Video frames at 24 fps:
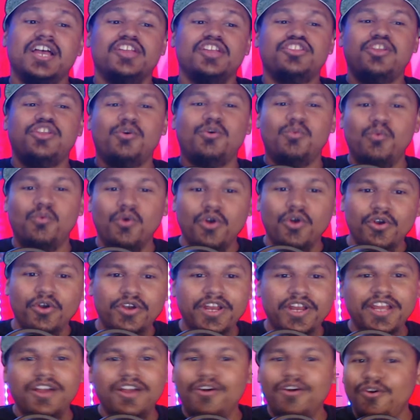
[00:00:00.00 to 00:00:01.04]
The
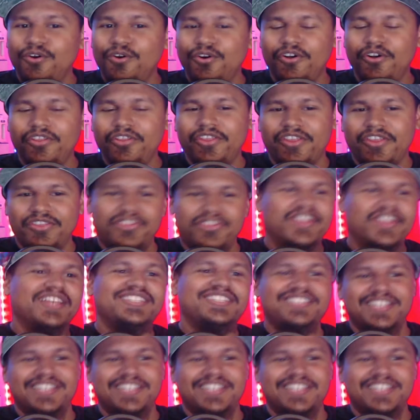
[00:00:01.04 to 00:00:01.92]
wording on this